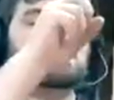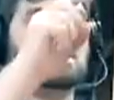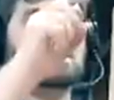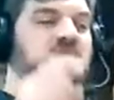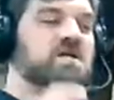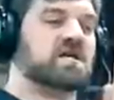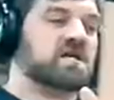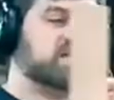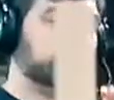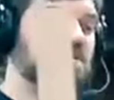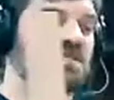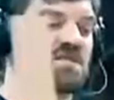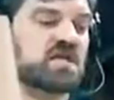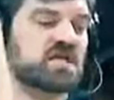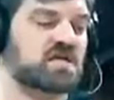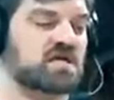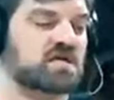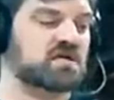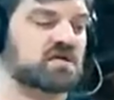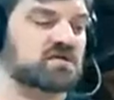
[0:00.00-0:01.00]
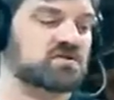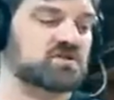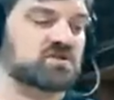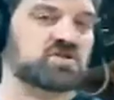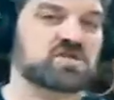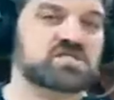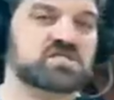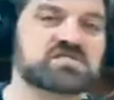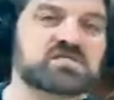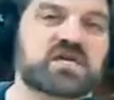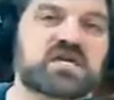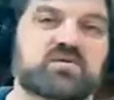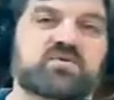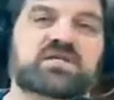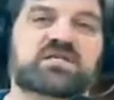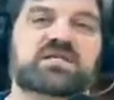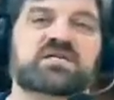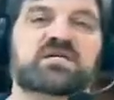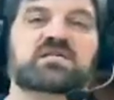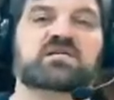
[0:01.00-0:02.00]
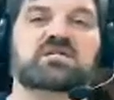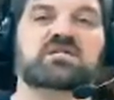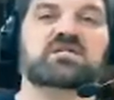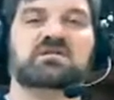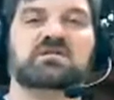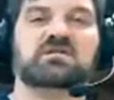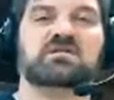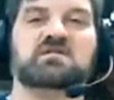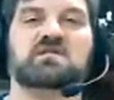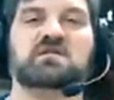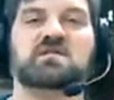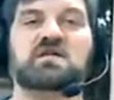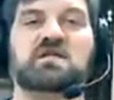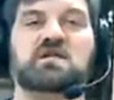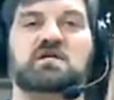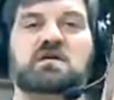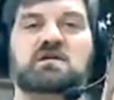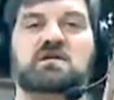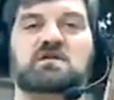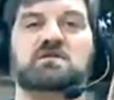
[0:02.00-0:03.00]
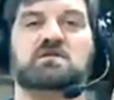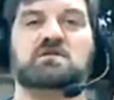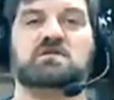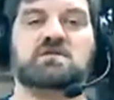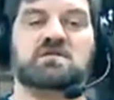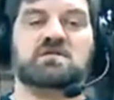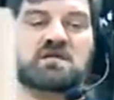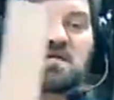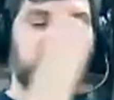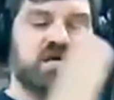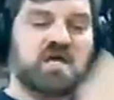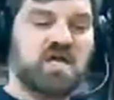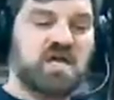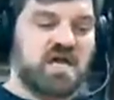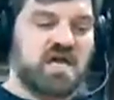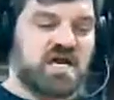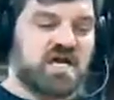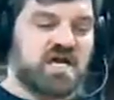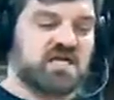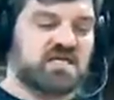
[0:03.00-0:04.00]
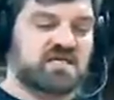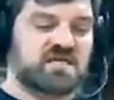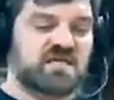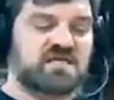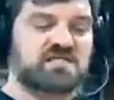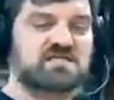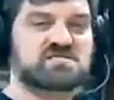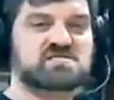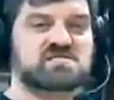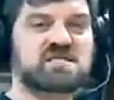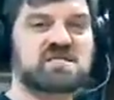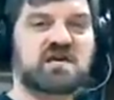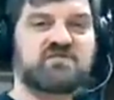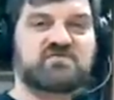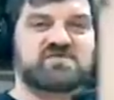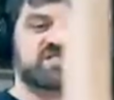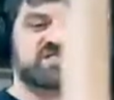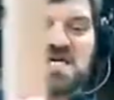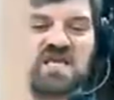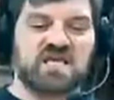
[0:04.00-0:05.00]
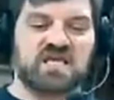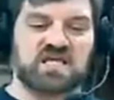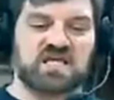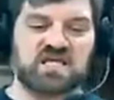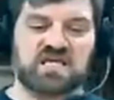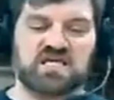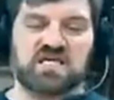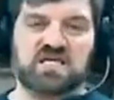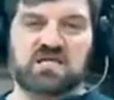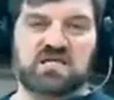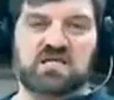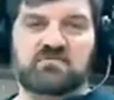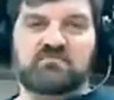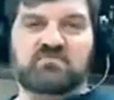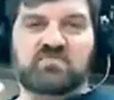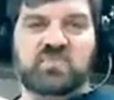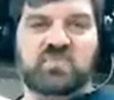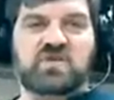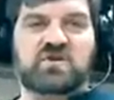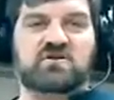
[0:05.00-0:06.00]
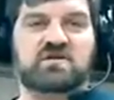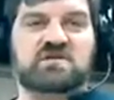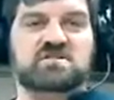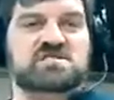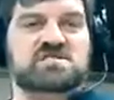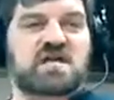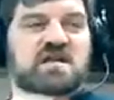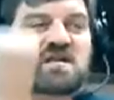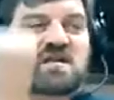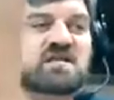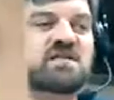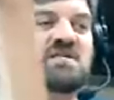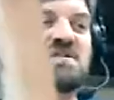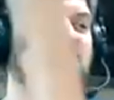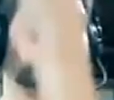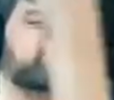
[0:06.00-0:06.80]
cut in there, just like we did here. And instead of setting it in, you can set it into the